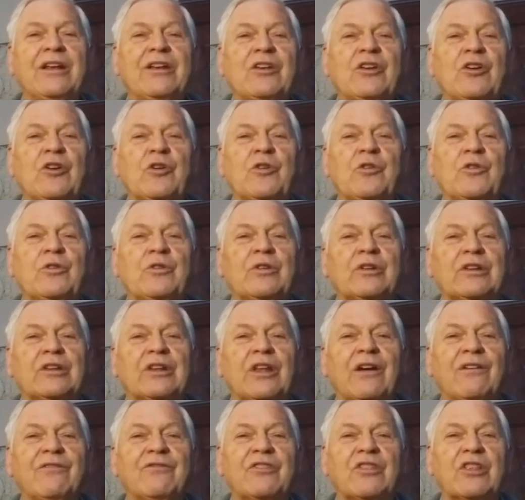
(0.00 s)
who
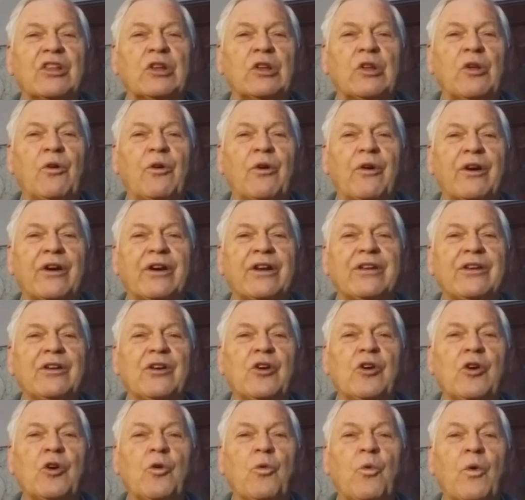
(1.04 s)
loves the Lord,
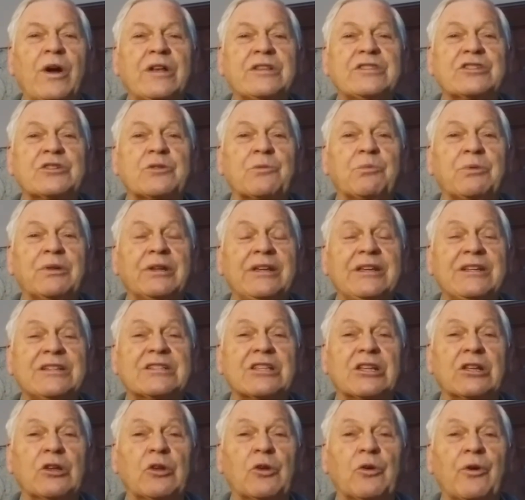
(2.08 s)
who wants to please
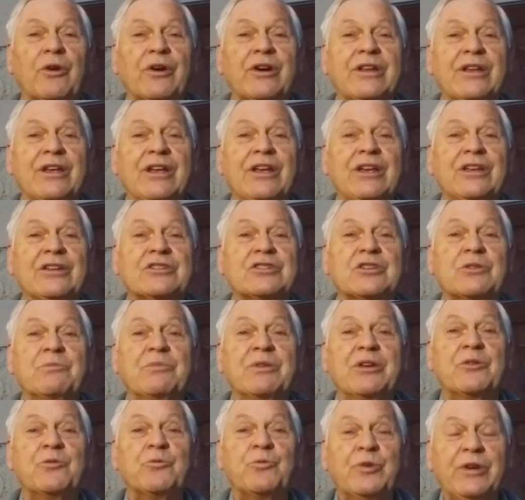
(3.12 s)
the Lord, to
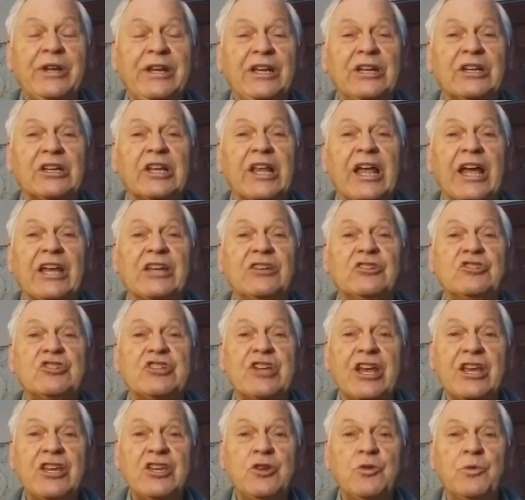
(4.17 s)
be real and
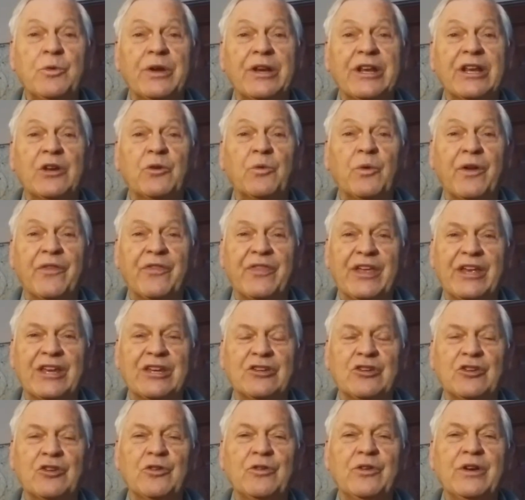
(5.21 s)
genuine in what they
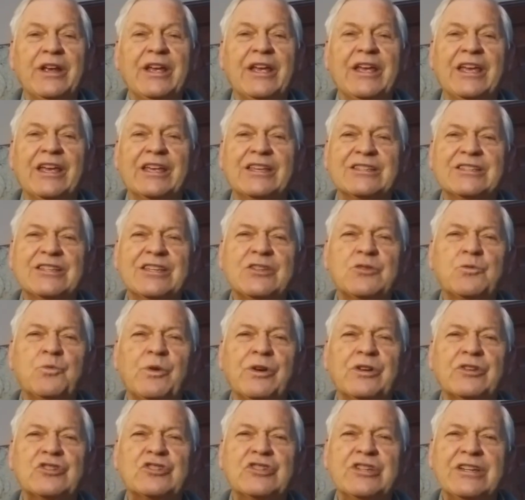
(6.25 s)
do. Is this
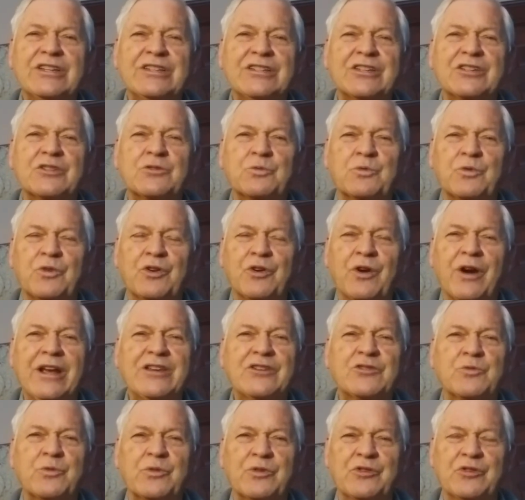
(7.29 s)
what Jesus
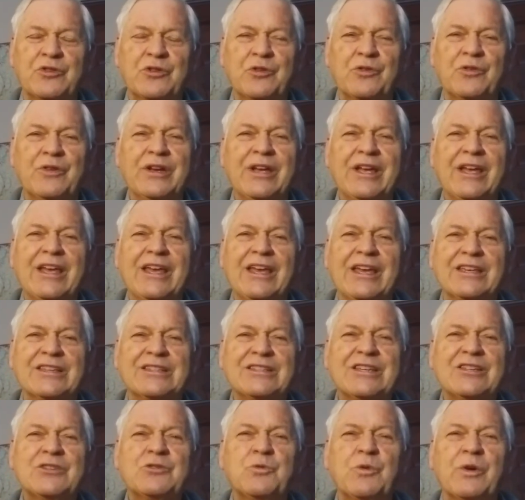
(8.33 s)
Christ would do? Is
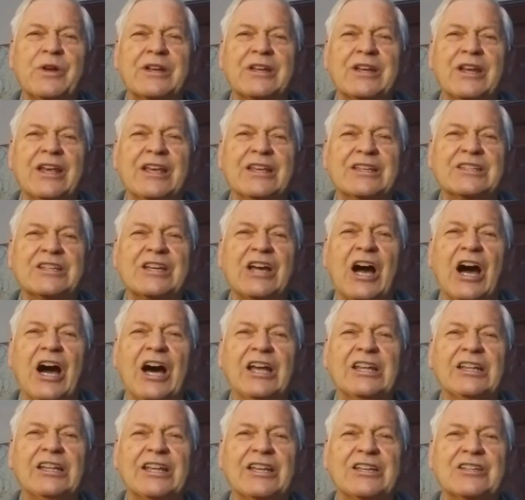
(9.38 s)
this what is
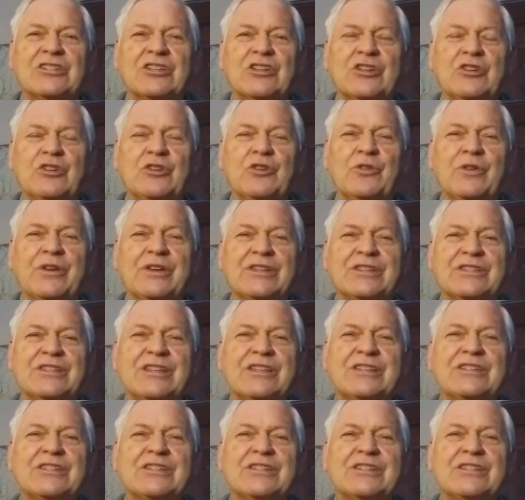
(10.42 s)
godly to do? Is this